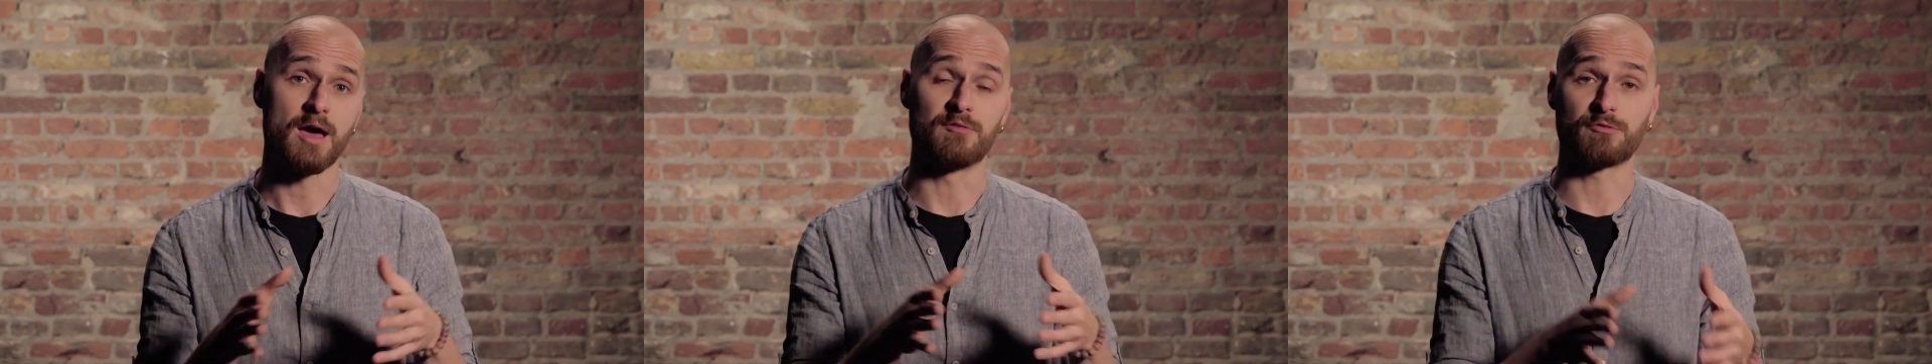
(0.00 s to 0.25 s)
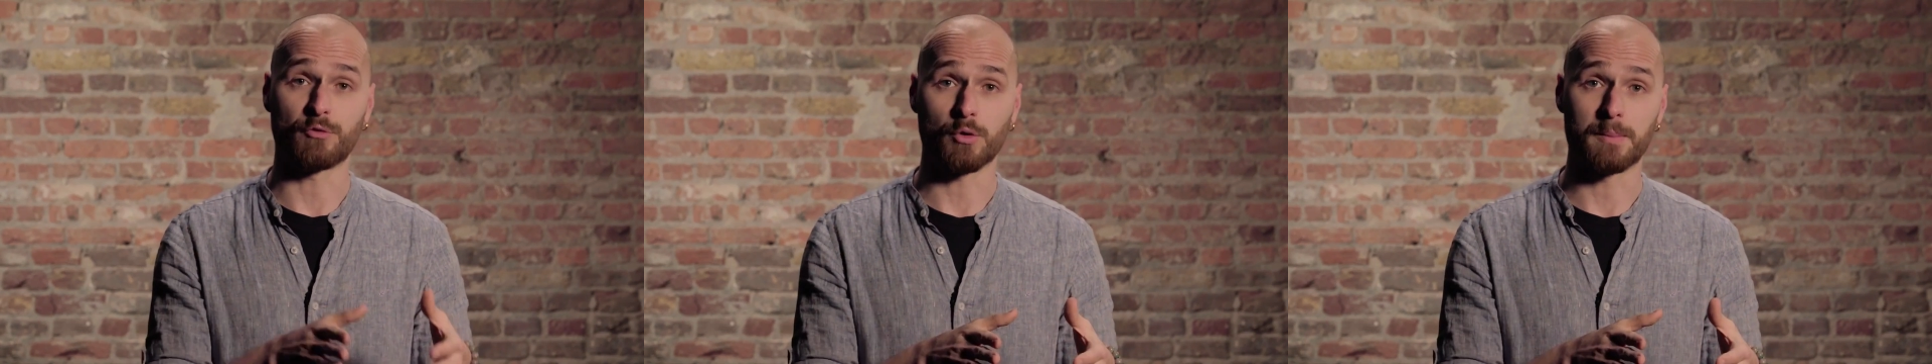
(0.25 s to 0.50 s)

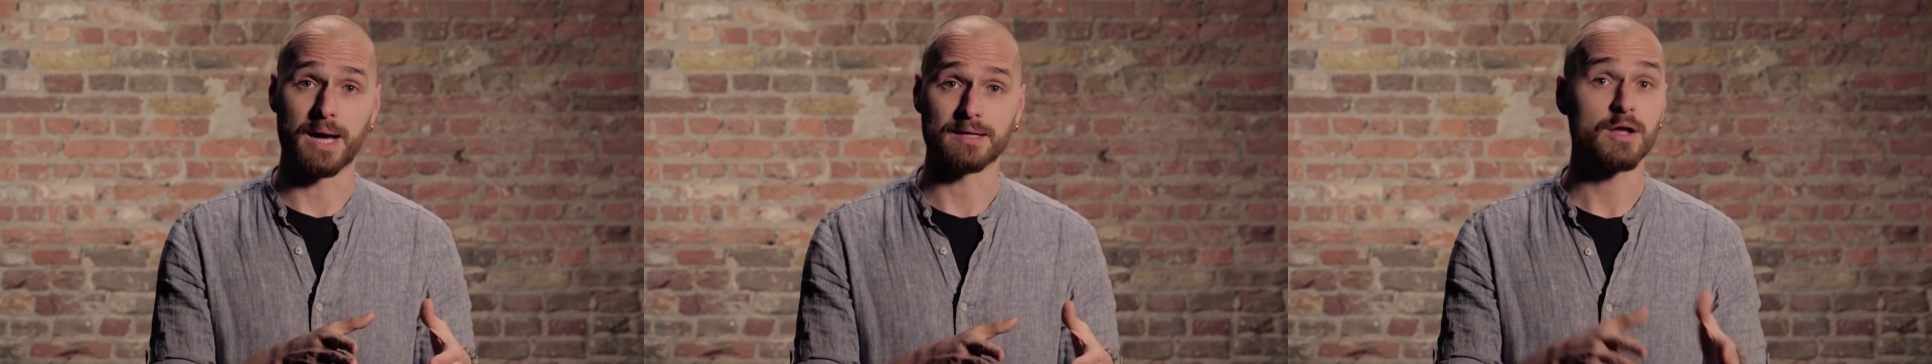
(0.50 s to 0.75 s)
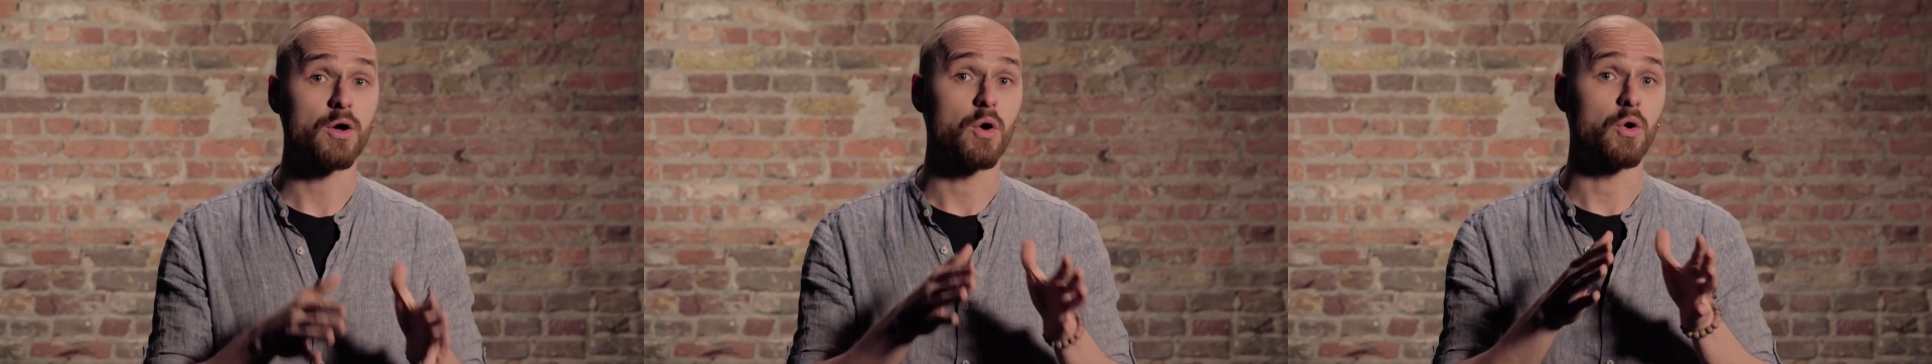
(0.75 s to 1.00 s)
and
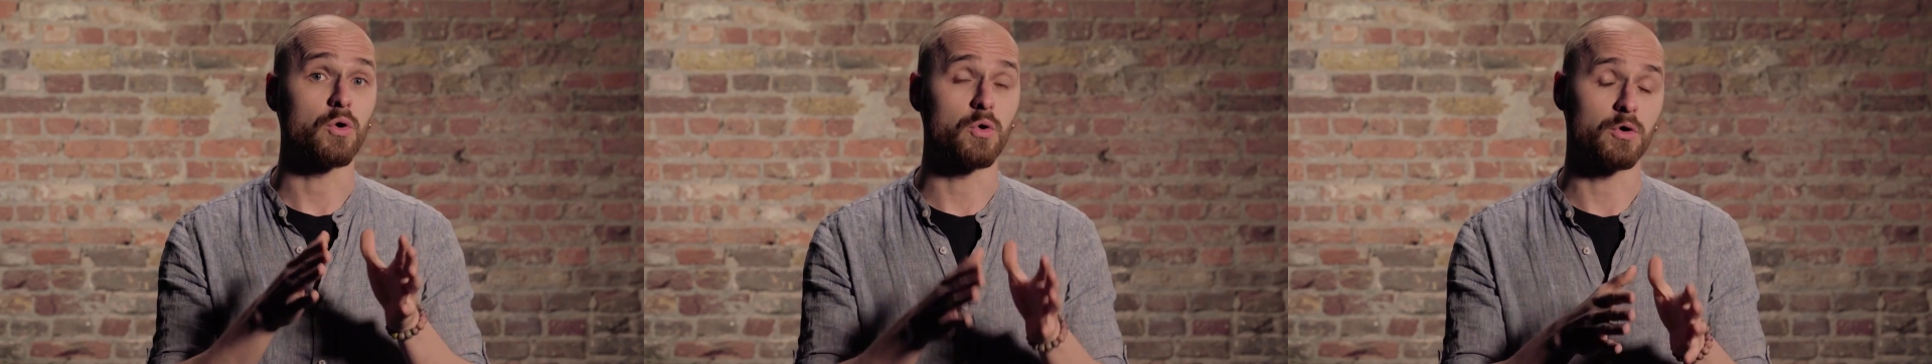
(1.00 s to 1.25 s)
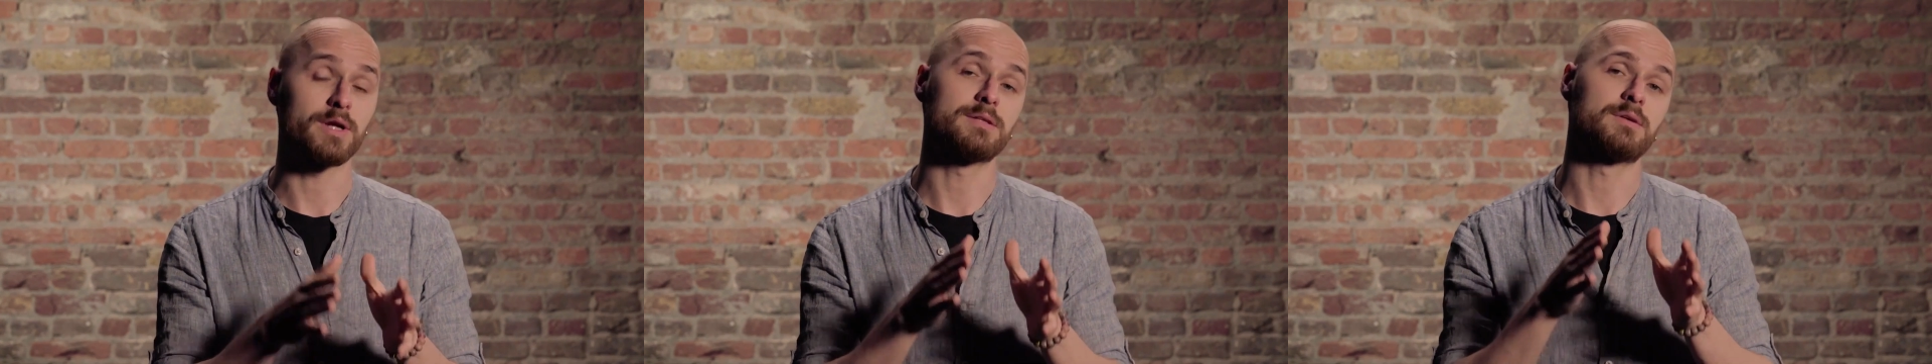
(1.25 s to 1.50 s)
format
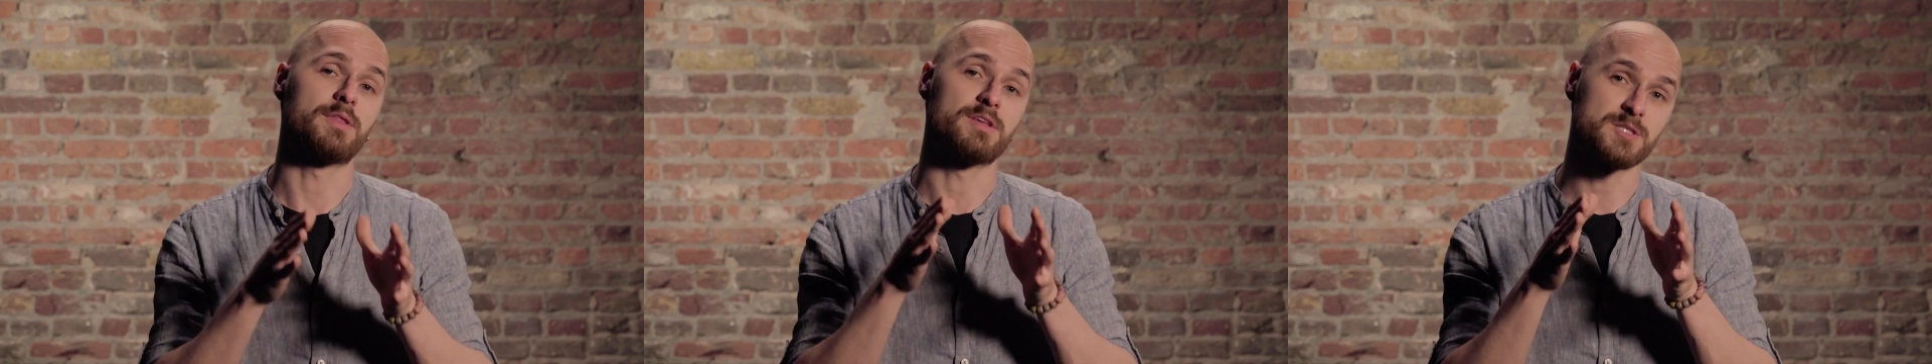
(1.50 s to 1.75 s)
according to the